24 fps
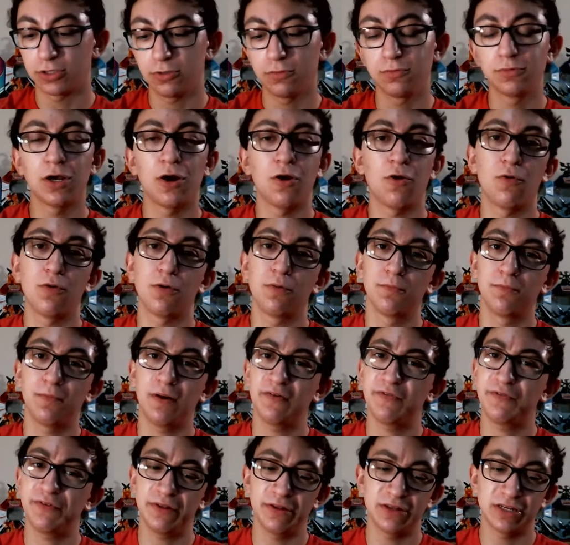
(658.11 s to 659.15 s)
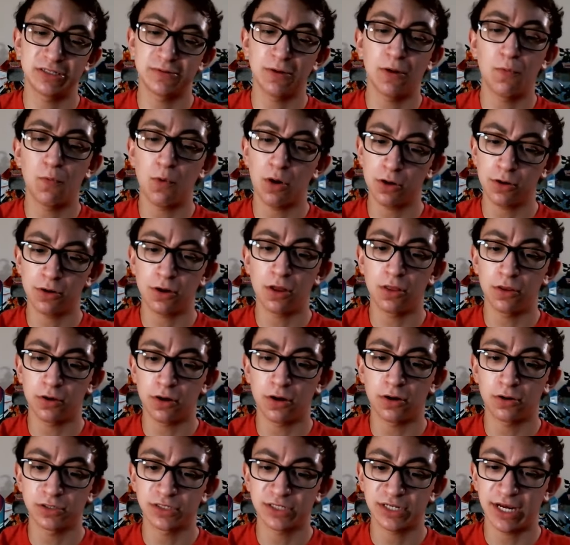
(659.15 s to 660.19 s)
You know my feelings about watercolor
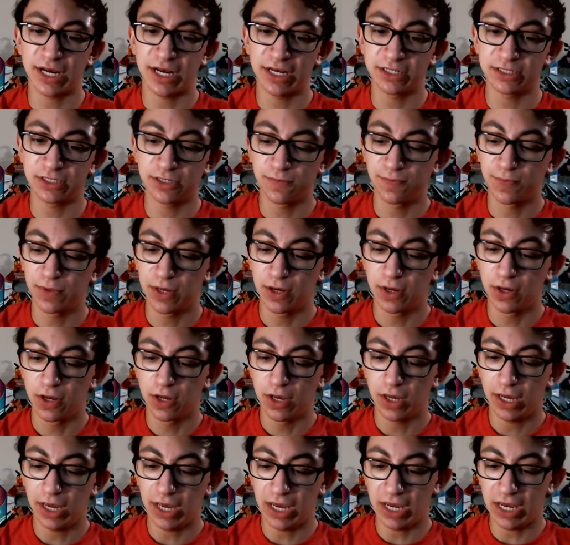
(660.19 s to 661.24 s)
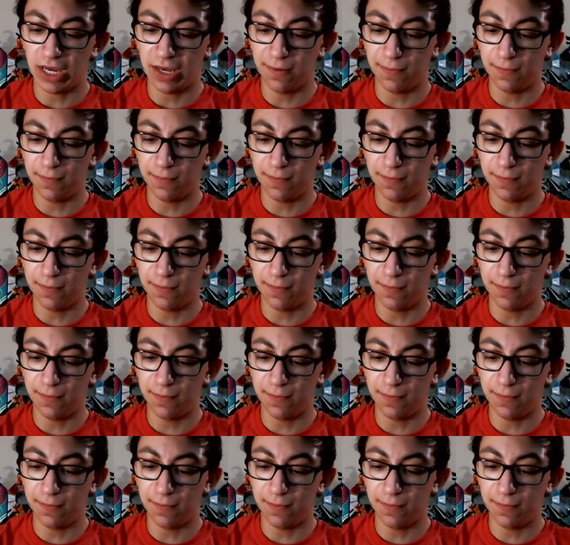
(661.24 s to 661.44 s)
arts, guys. A